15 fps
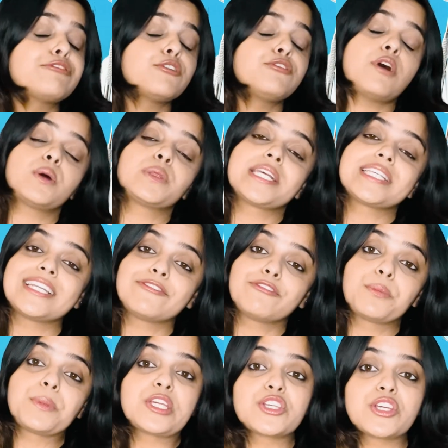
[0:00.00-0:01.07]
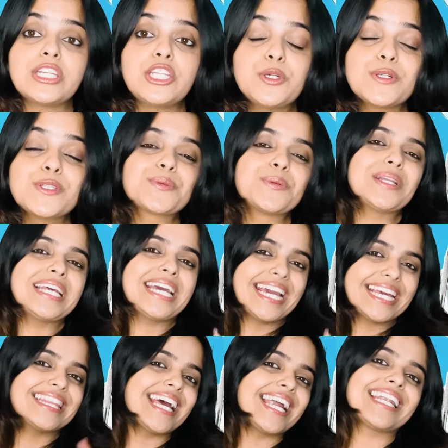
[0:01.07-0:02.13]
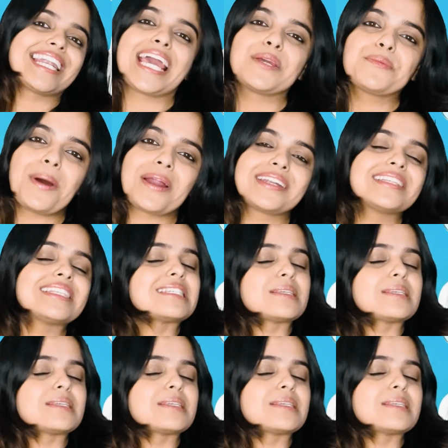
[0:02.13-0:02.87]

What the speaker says: you found this information useful, hit that like button,